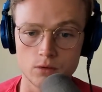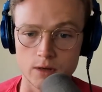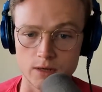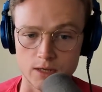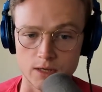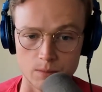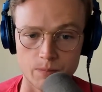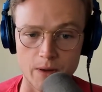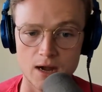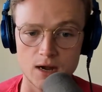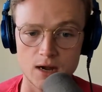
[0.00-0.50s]

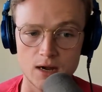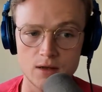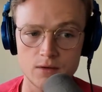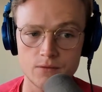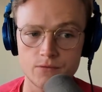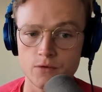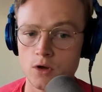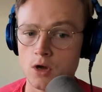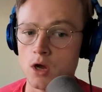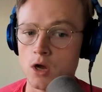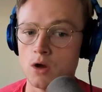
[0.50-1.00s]

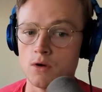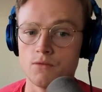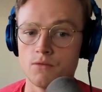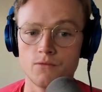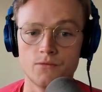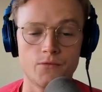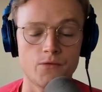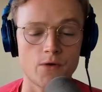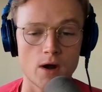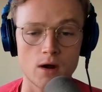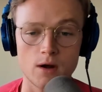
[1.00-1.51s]
competitive,
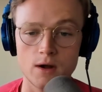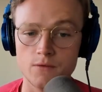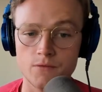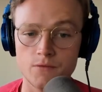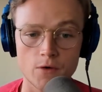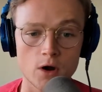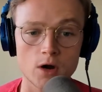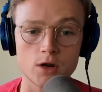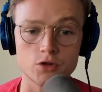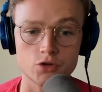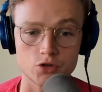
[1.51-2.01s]
very,
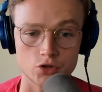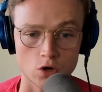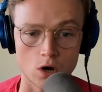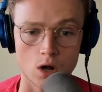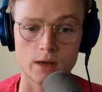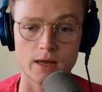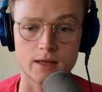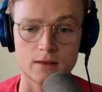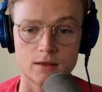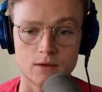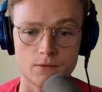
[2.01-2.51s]
very
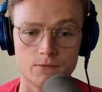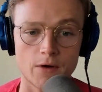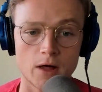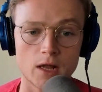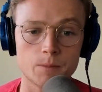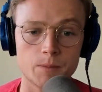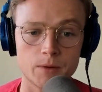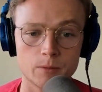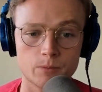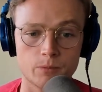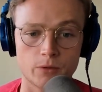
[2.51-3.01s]
strong at
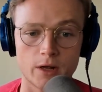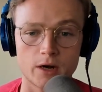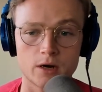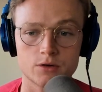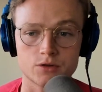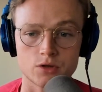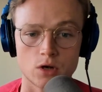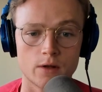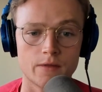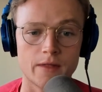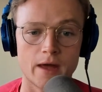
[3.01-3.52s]
developing players
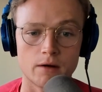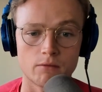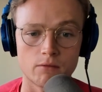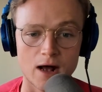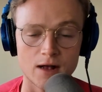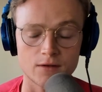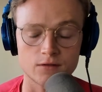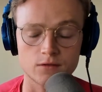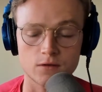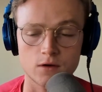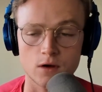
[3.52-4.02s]
on that
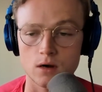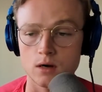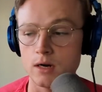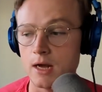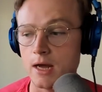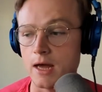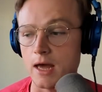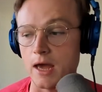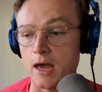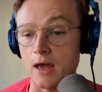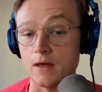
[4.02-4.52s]
roster,
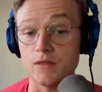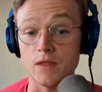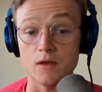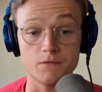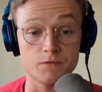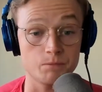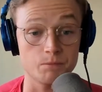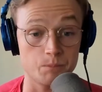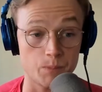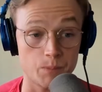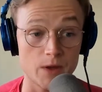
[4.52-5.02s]
and they've
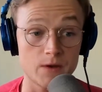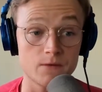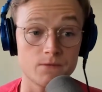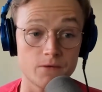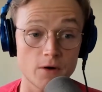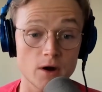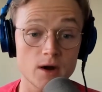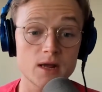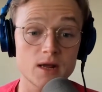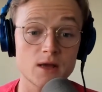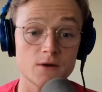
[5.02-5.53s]
been
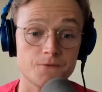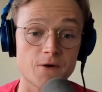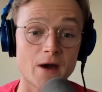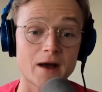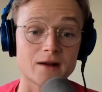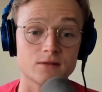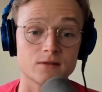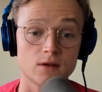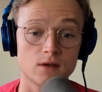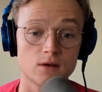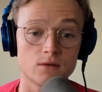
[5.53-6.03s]
very
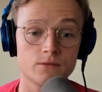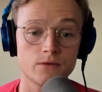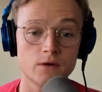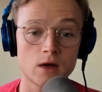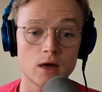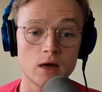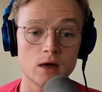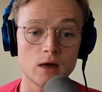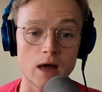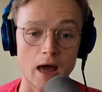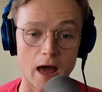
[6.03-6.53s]
effective
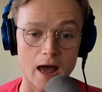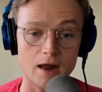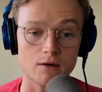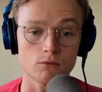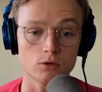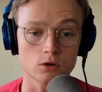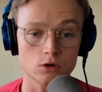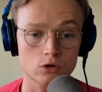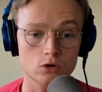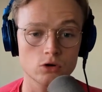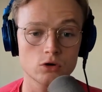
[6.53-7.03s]
at
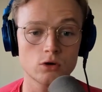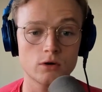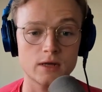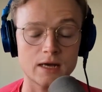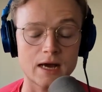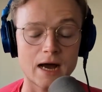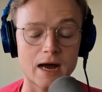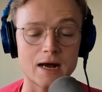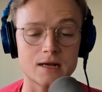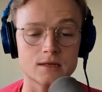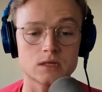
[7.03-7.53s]
recruiting
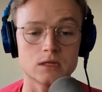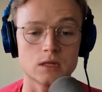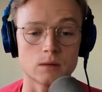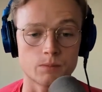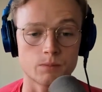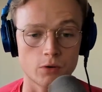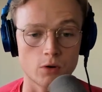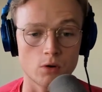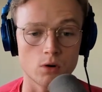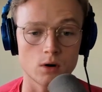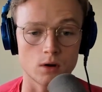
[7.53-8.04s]
guys in the
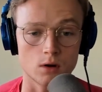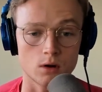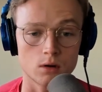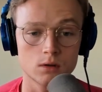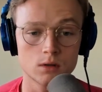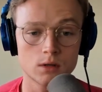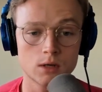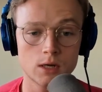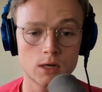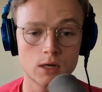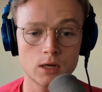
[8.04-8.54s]
portal,
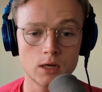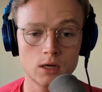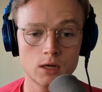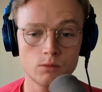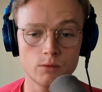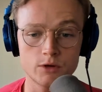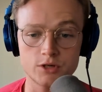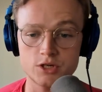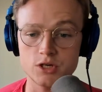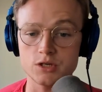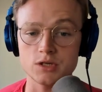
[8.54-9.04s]

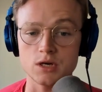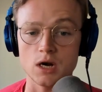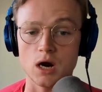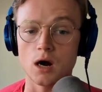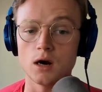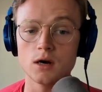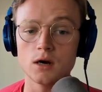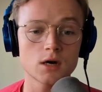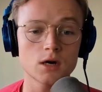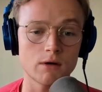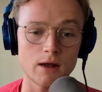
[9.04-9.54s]
which is an
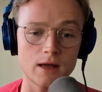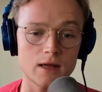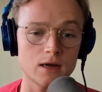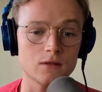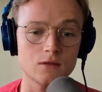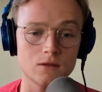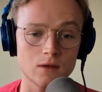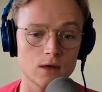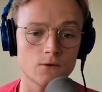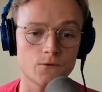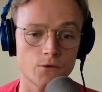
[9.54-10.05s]
underrated
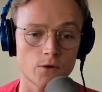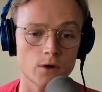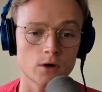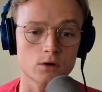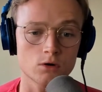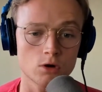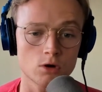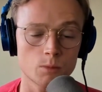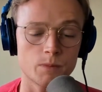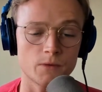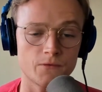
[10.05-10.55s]
thing for a
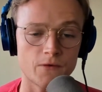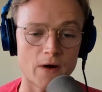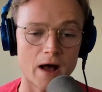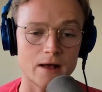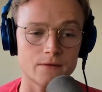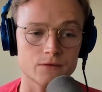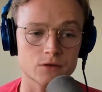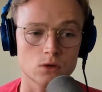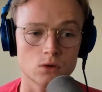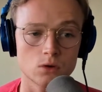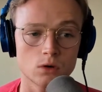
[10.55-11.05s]
group of
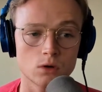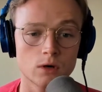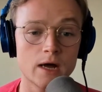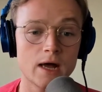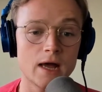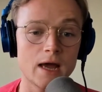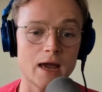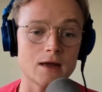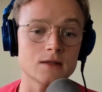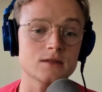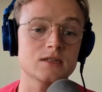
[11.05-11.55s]
five school,
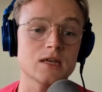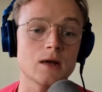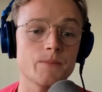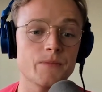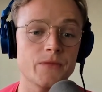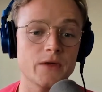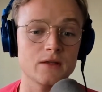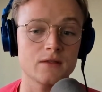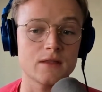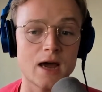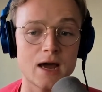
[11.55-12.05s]
and
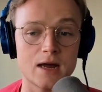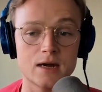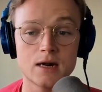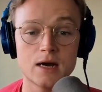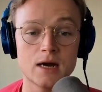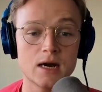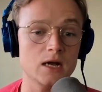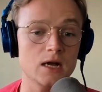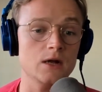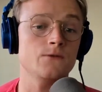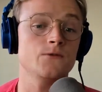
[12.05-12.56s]
something that
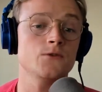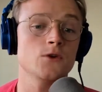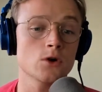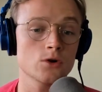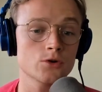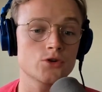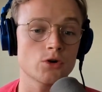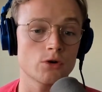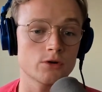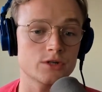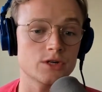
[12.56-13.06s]
if you're
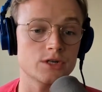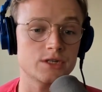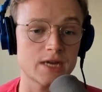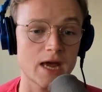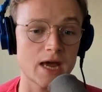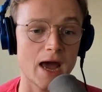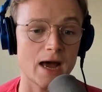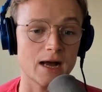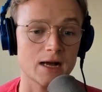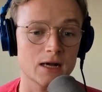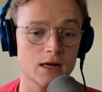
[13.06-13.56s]
Georgia
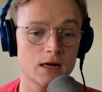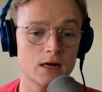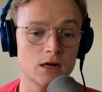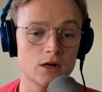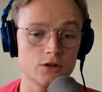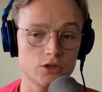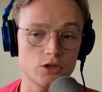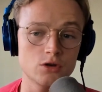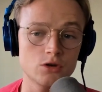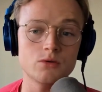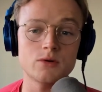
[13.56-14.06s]
Tech,
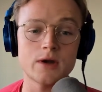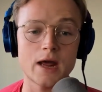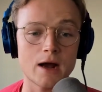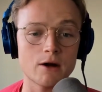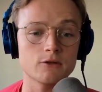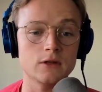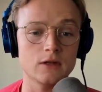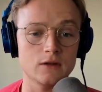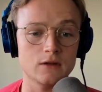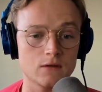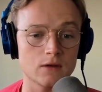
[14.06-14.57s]
you now
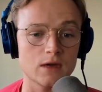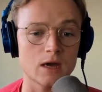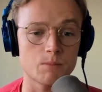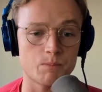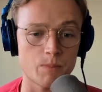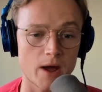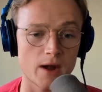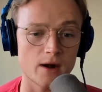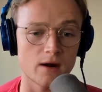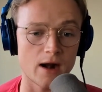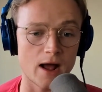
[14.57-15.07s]
need to get
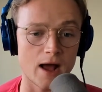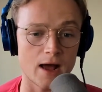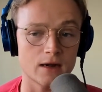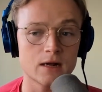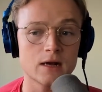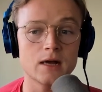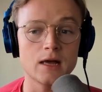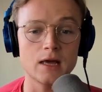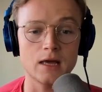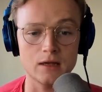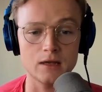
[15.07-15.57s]
better at
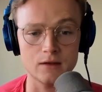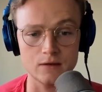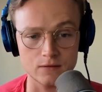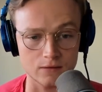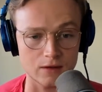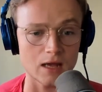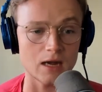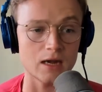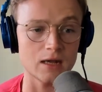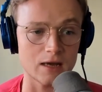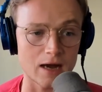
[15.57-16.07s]
is
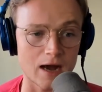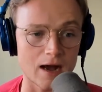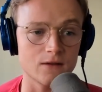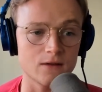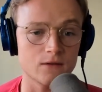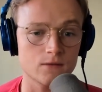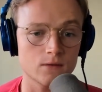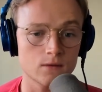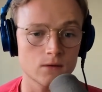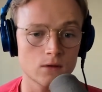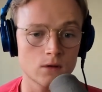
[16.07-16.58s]
getting
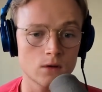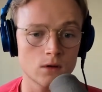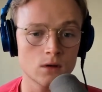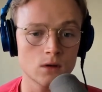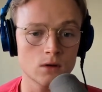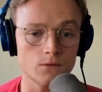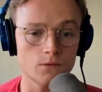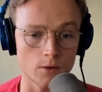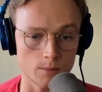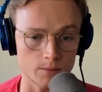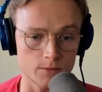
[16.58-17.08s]
guys
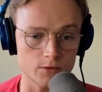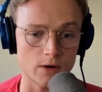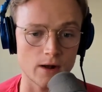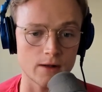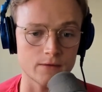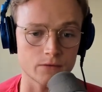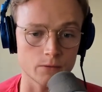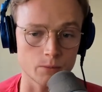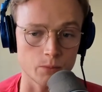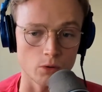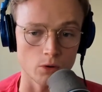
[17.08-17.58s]
from the
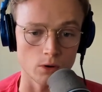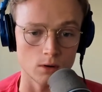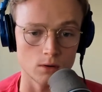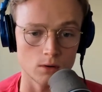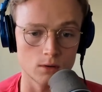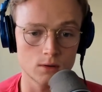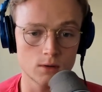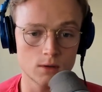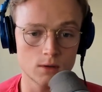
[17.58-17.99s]
transfer portal,